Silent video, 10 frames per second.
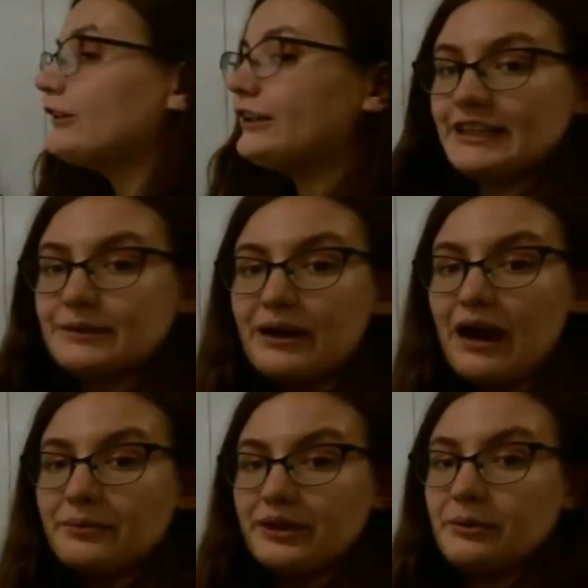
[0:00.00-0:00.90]
for this
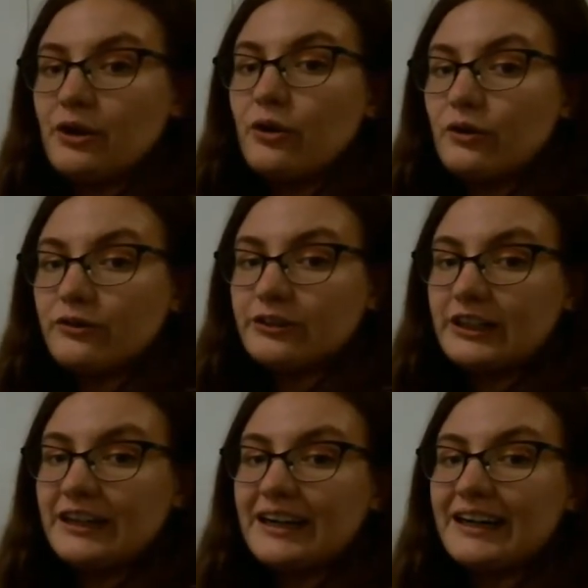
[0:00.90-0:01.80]
problem
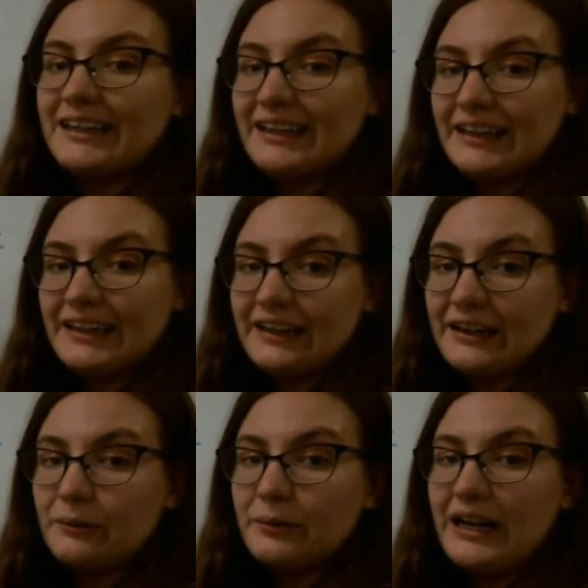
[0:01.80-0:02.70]
over
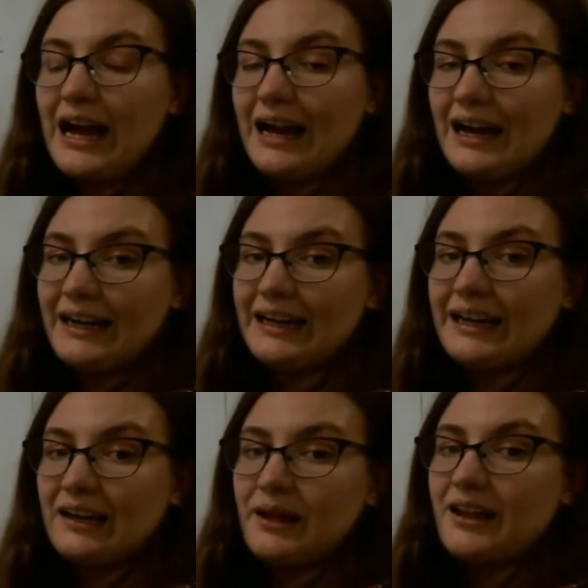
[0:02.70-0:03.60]
here, what I
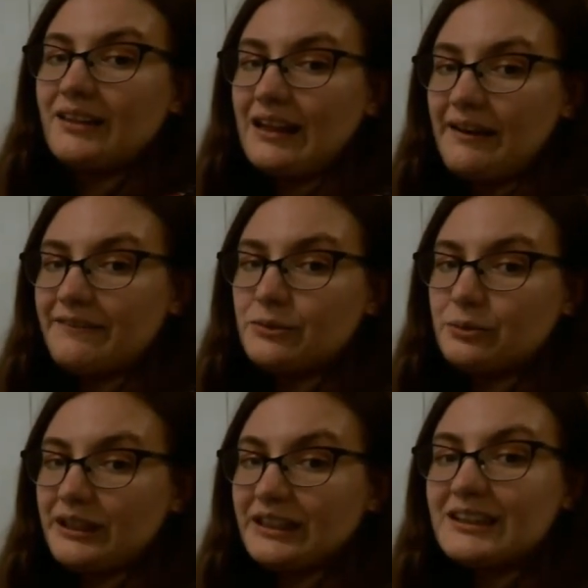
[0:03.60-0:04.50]
am left
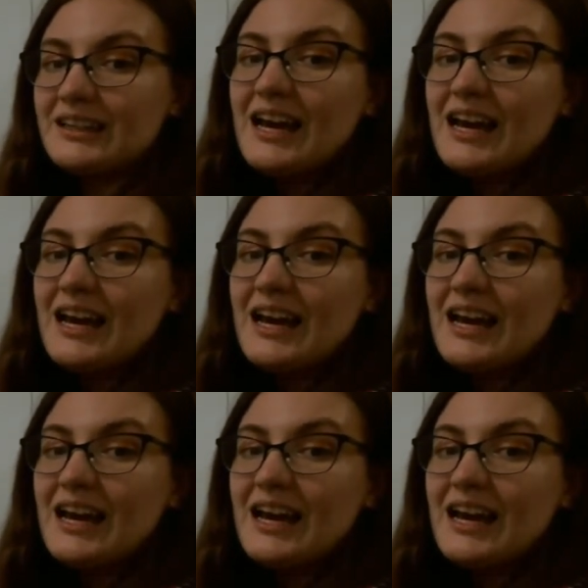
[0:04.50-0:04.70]
with